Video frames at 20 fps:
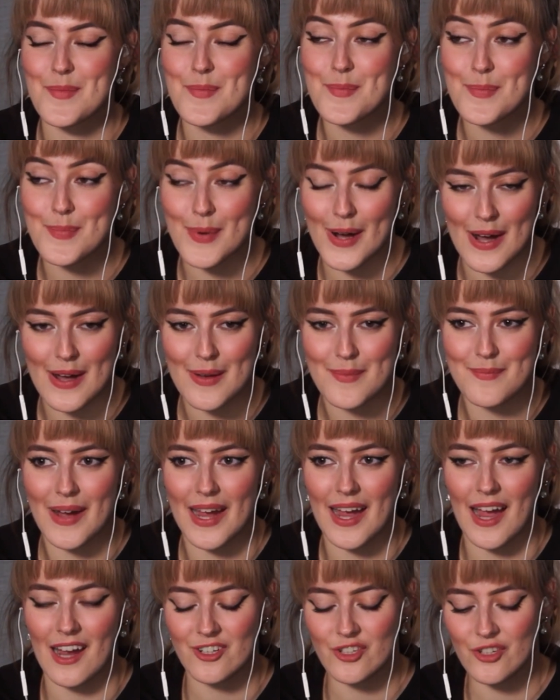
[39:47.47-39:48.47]
But
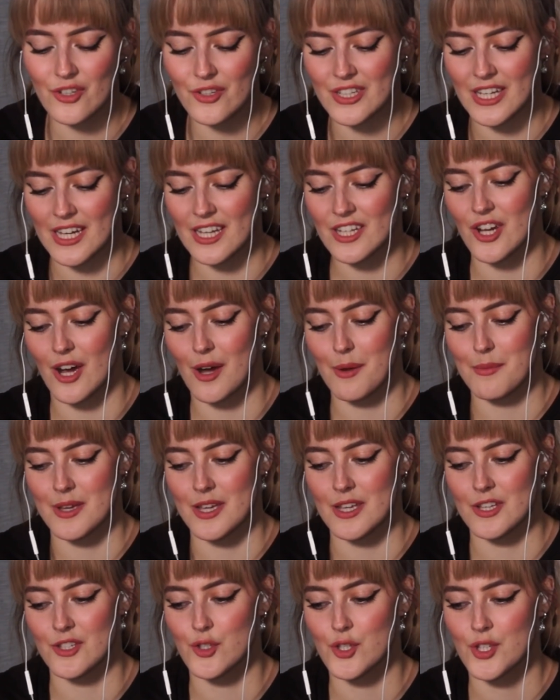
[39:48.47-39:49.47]
my actual day job
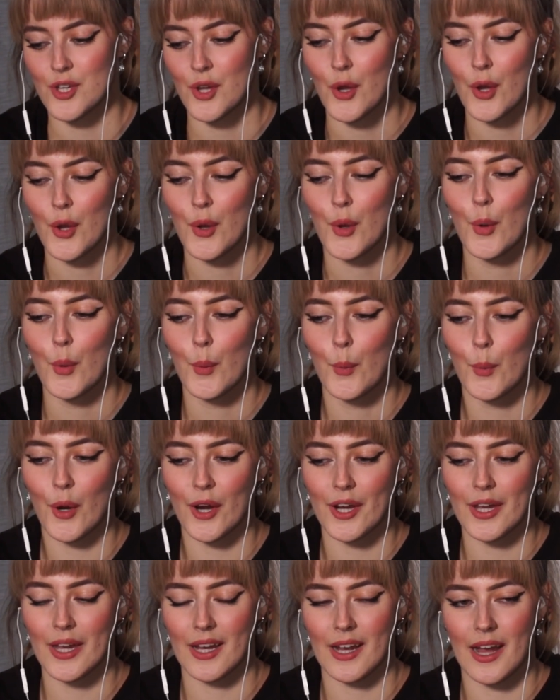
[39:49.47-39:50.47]
is
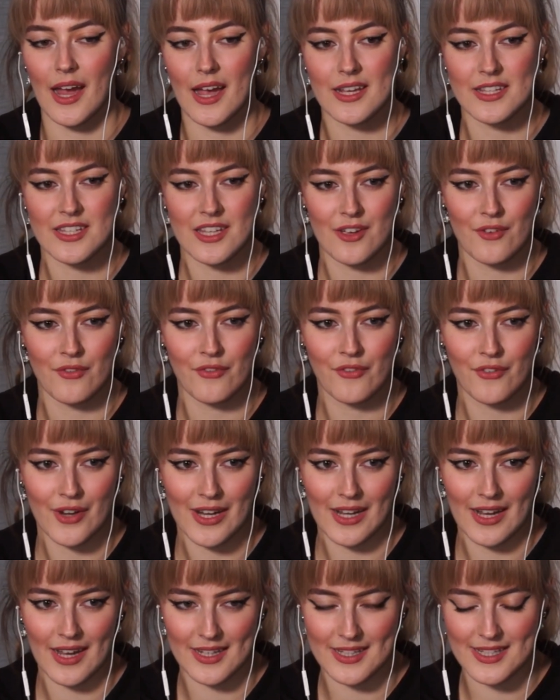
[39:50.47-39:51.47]
working as a
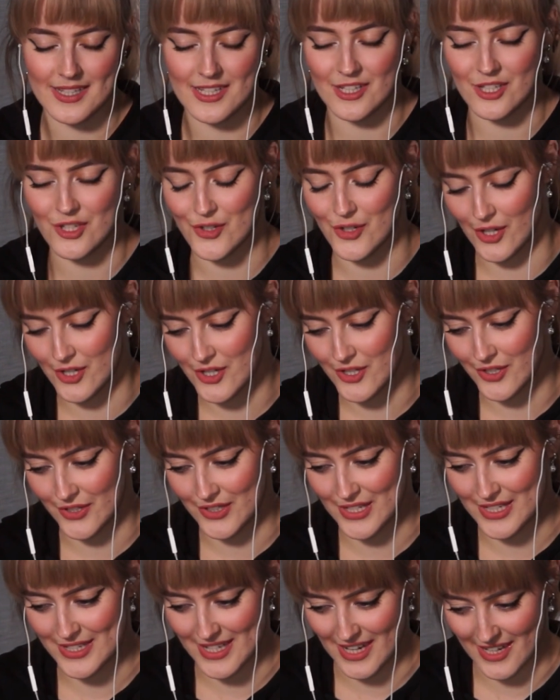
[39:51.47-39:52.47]
freelance instructional
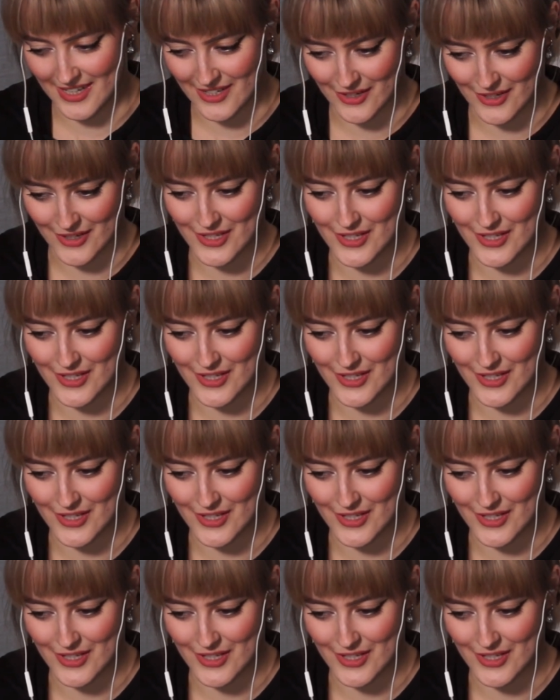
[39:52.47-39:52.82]
designer.